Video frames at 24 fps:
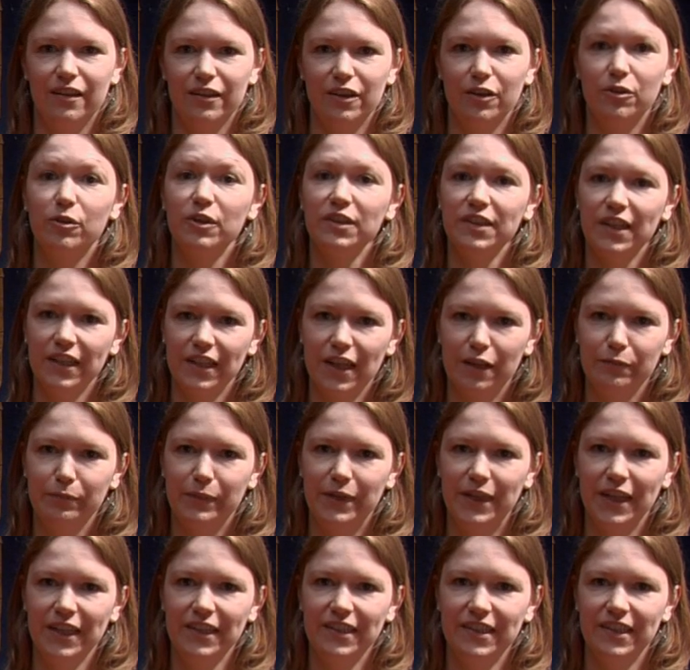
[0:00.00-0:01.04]
The course that I'm
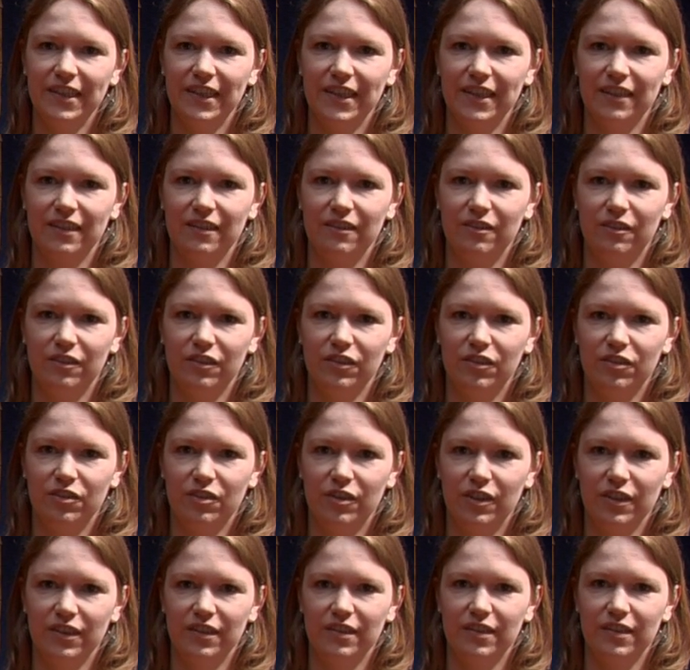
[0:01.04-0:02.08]
teaching
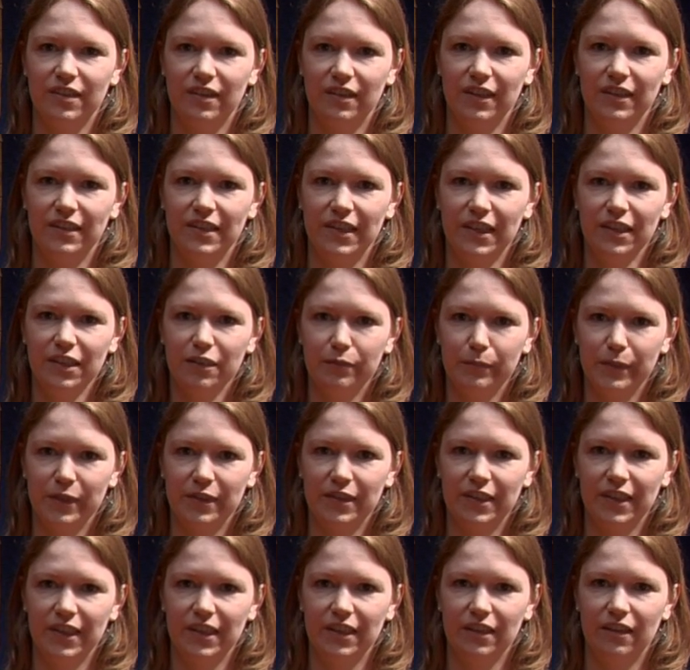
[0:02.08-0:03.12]
concerns the
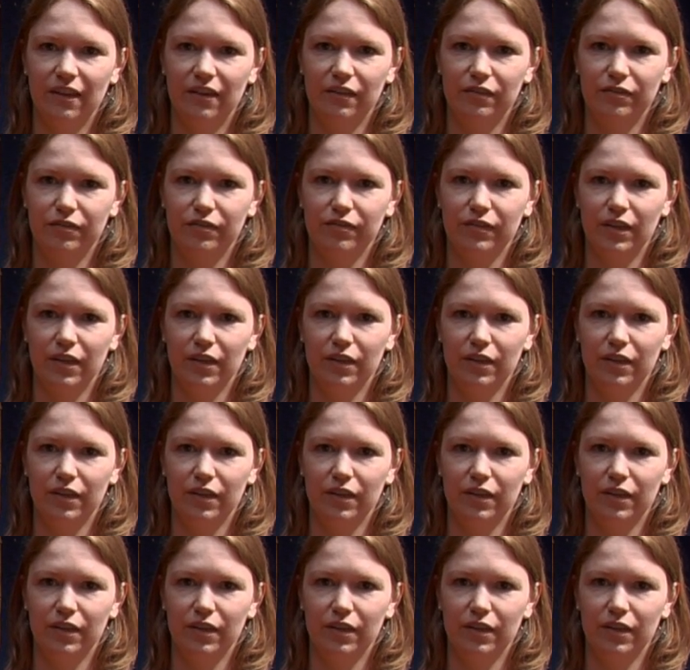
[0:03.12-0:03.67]
legitimacy of